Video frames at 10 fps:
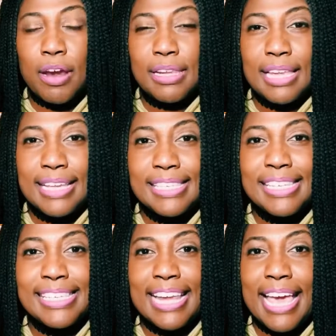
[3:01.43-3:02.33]
our
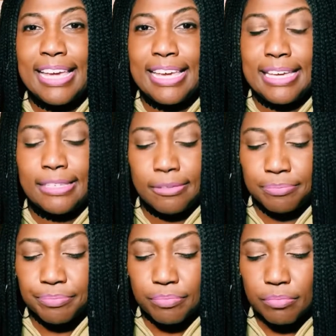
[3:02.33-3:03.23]
lesson today is
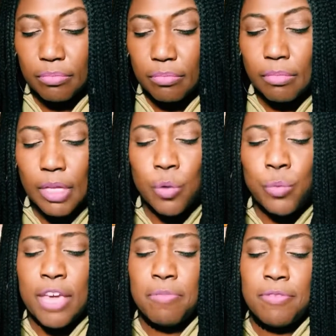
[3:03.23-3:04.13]

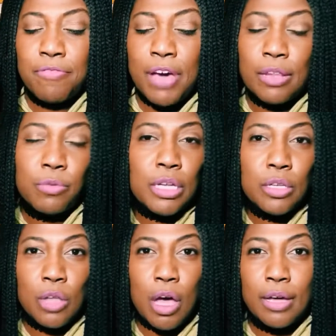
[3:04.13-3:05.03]
we have been following
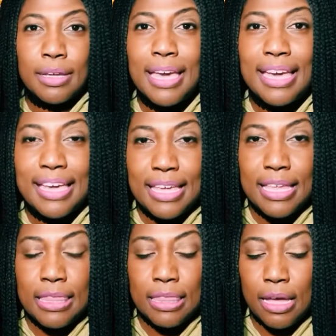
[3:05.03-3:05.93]
along
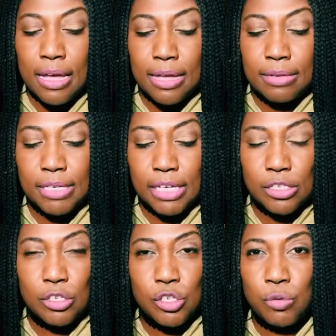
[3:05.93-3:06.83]
in the uh,
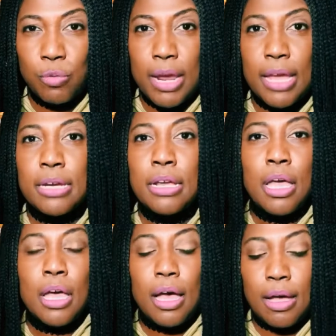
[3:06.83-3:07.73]
Destined to Reign
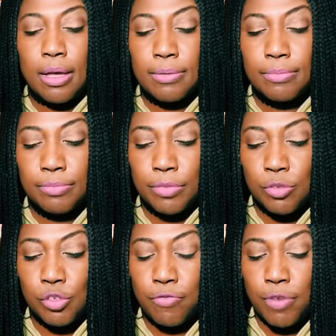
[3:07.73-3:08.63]
um,
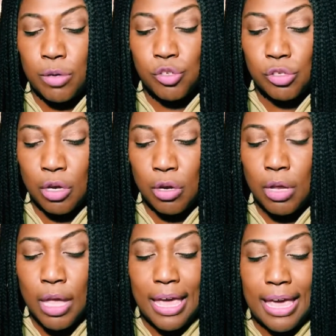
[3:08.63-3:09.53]

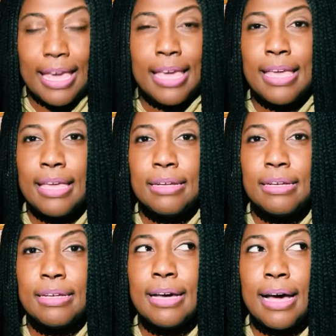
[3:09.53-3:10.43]
devotional,
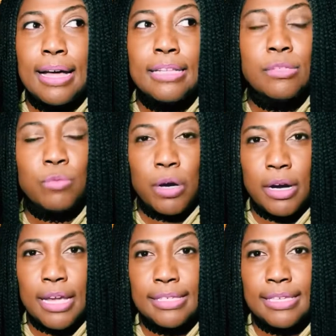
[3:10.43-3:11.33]
and God's
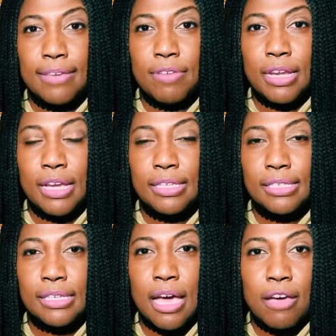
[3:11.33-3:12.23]
word has given
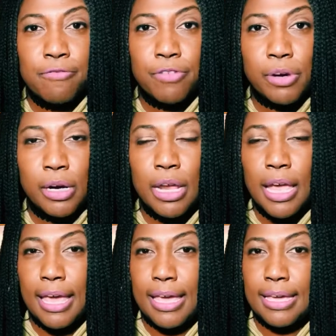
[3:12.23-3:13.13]
us comfort.
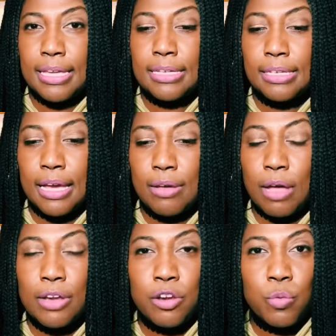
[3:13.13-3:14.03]
And uh,
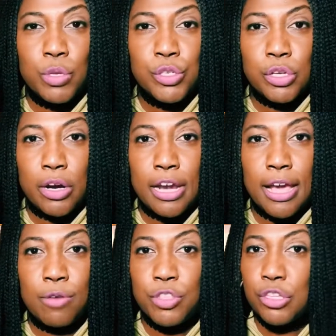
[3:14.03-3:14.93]
I know we started
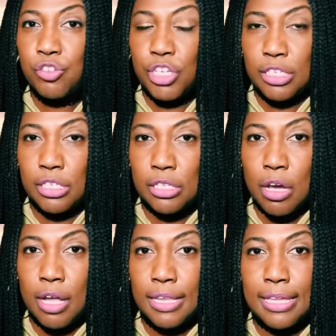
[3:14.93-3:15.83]
out with the Jesus
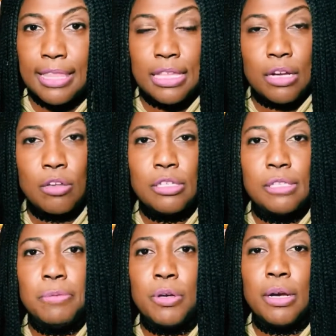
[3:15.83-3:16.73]
calling, and then Holy
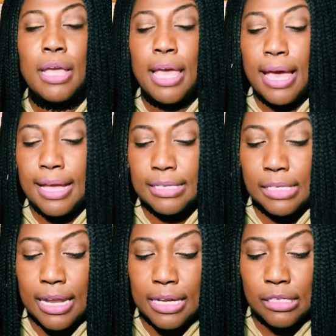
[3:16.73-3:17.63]
Spirit has
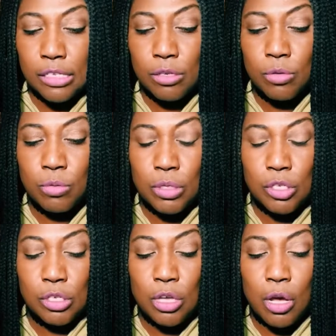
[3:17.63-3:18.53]
led us to
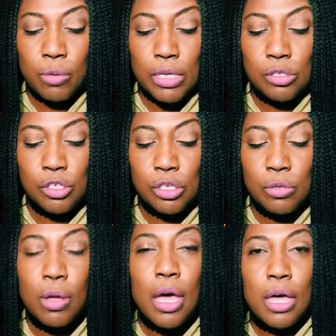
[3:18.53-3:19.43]
to go
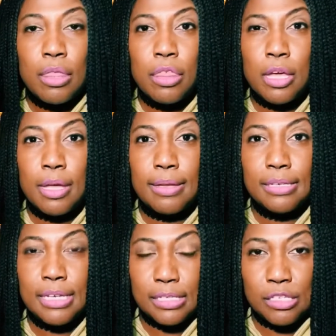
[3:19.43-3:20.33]
into the
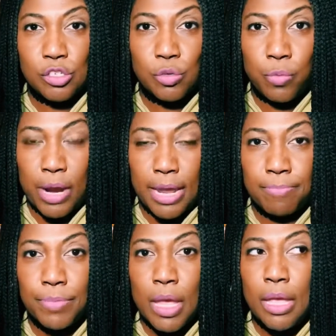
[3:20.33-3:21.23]
Destined to Reign.